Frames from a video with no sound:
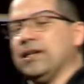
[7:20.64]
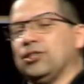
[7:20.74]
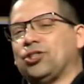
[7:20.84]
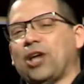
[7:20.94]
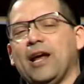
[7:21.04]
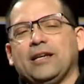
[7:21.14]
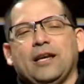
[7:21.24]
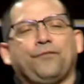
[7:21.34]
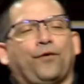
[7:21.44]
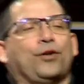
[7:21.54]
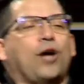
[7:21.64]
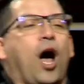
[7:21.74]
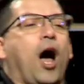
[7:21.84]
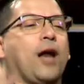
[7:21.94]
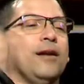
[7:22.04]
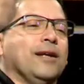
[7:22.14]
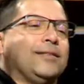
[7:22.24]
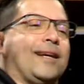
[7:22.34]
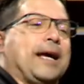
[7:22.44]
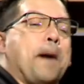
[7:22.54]
and shaking for God
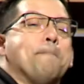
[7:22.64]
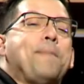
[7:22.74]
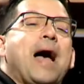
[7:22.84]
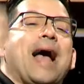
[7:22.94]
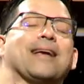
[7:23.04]
to come back.